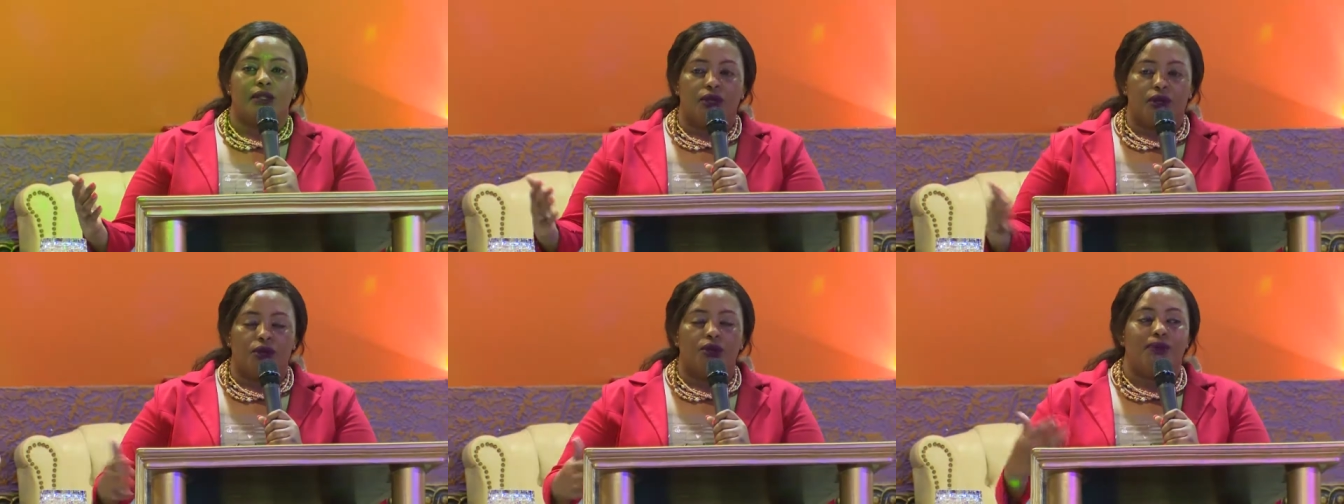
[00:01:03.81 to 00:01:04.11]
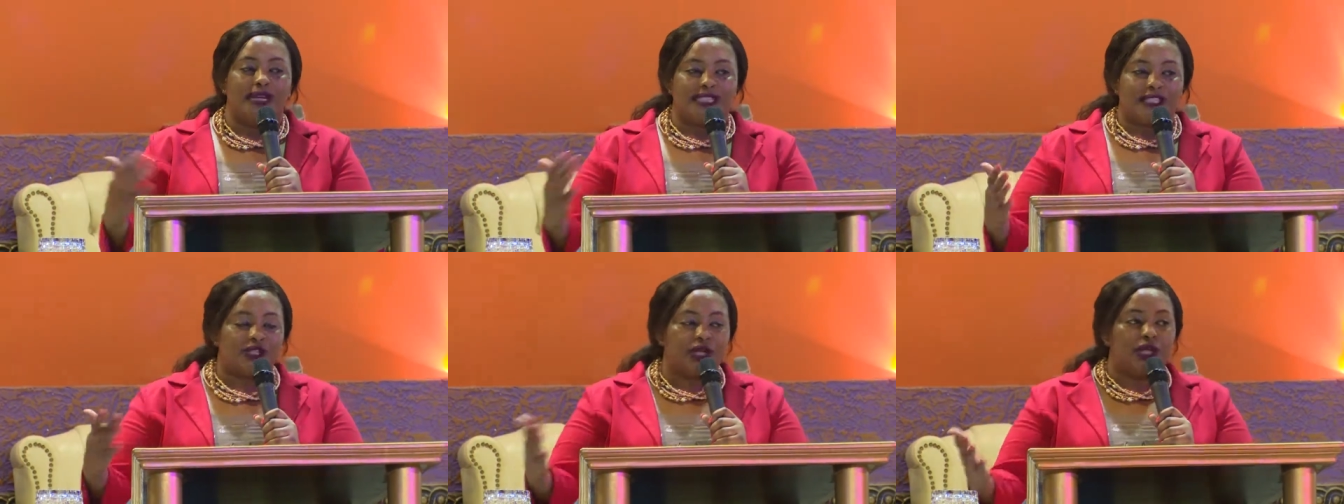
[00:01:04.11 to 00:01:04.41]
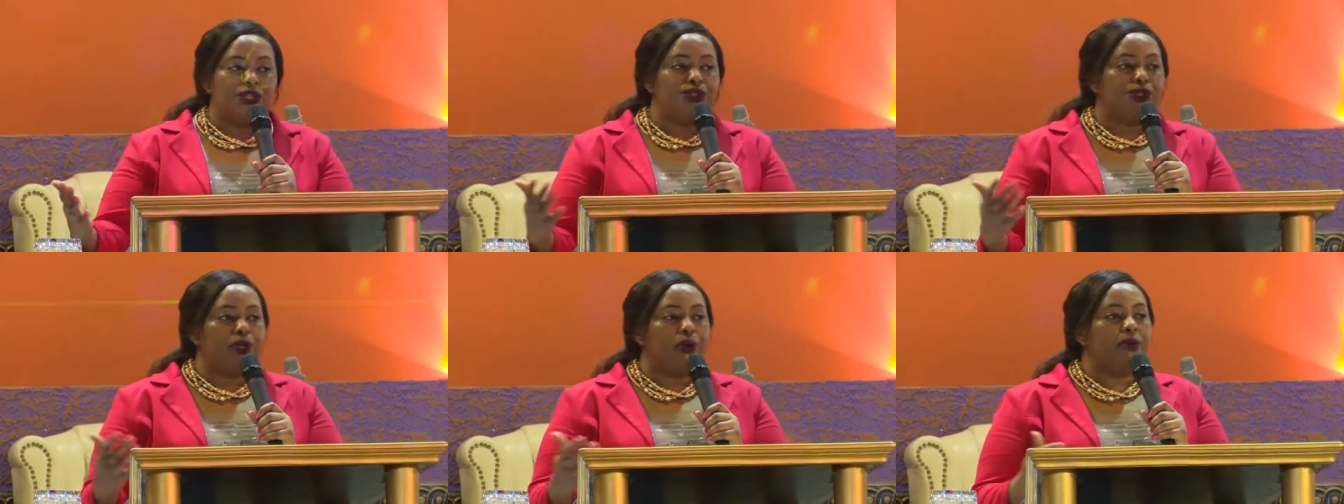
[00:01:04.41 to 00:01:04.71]
You must
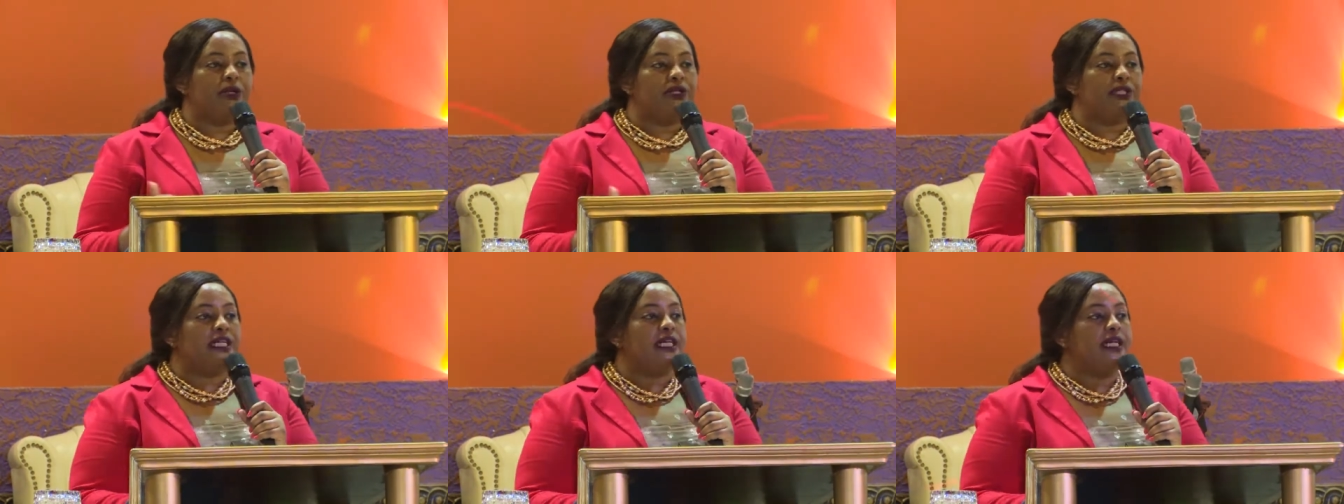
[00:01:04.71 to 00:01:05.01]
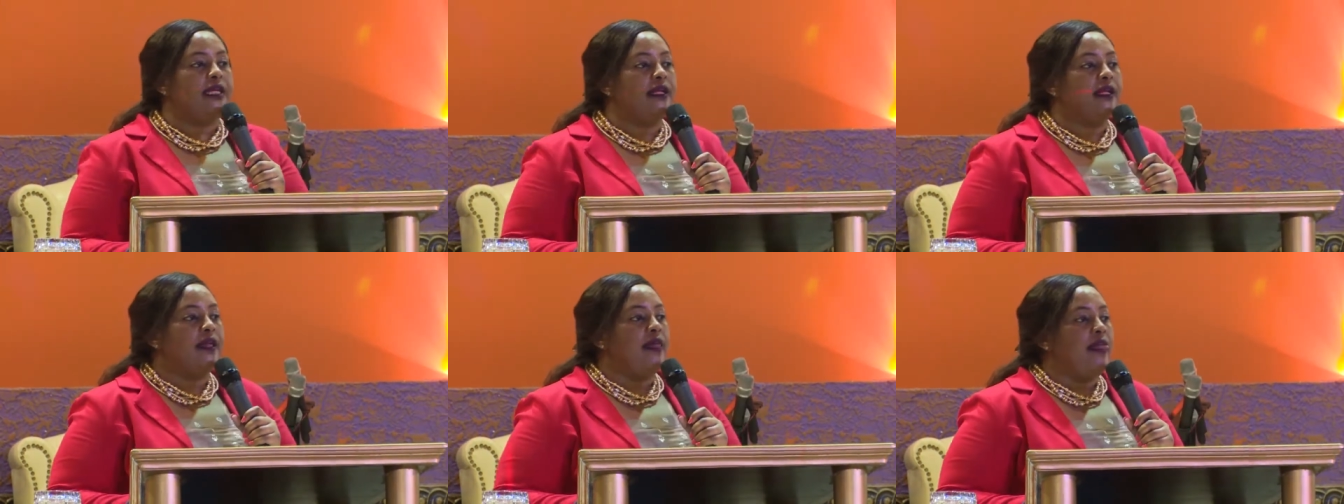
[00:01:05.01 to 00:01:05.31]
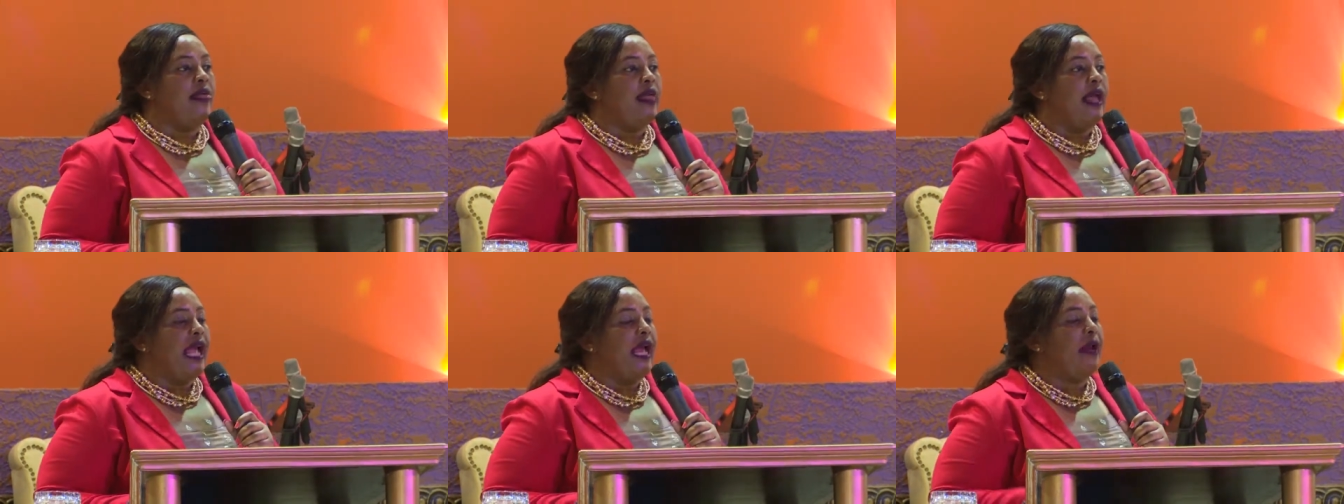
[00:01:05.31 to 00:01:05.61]
change your routine.
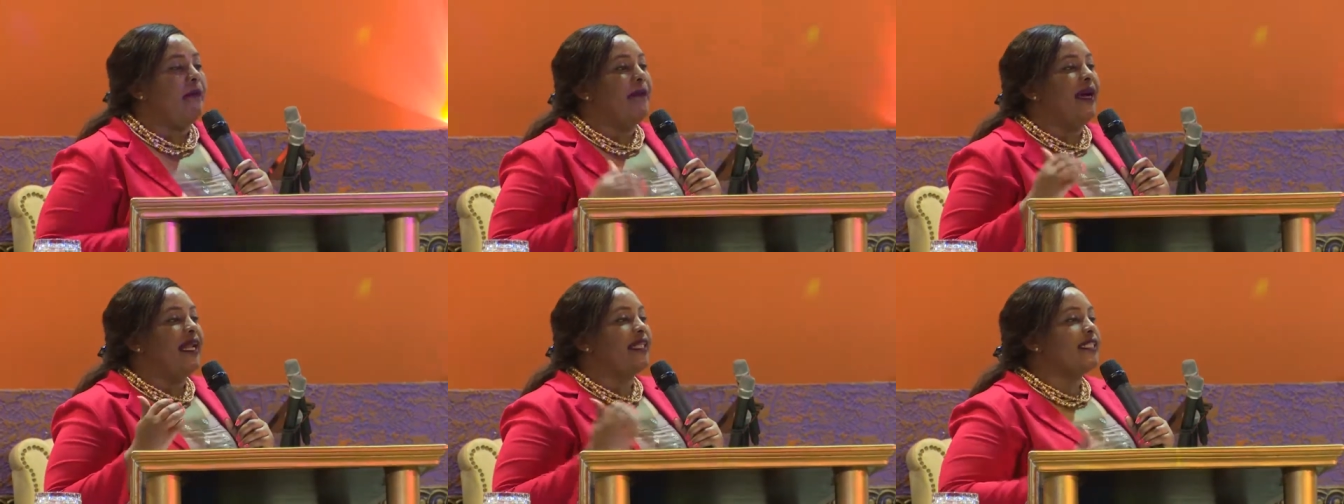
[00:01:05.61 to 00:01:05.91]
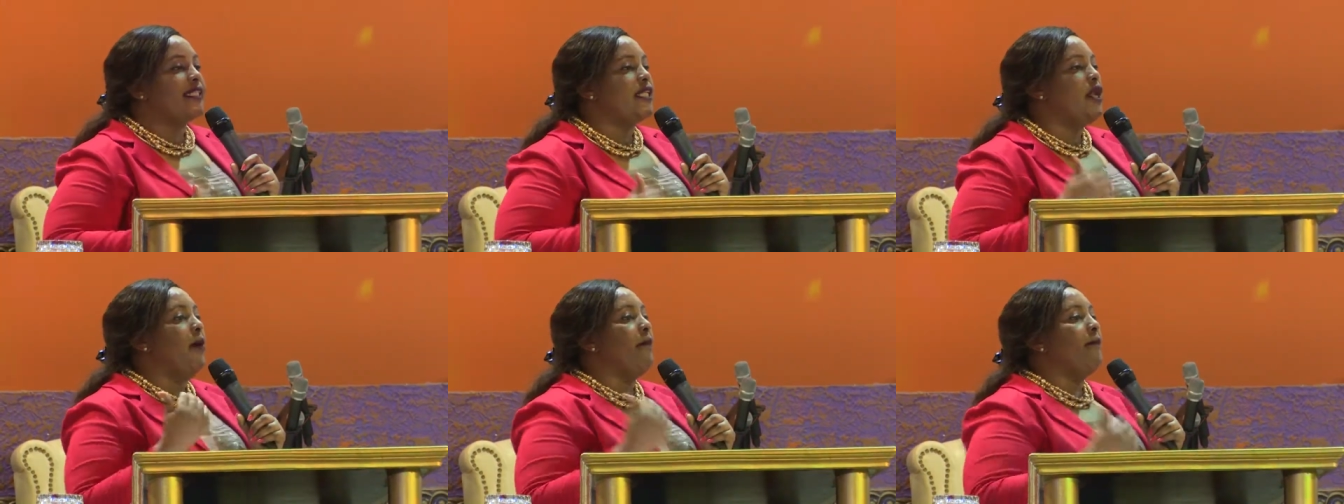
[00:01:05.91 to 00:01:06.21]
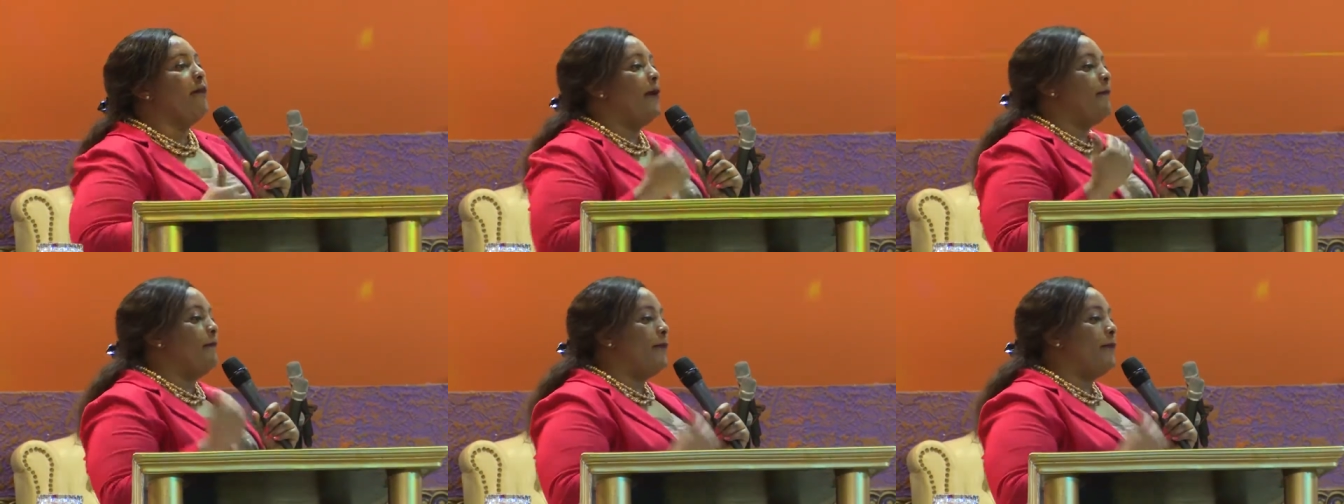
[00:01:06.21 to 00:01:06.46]
It must not be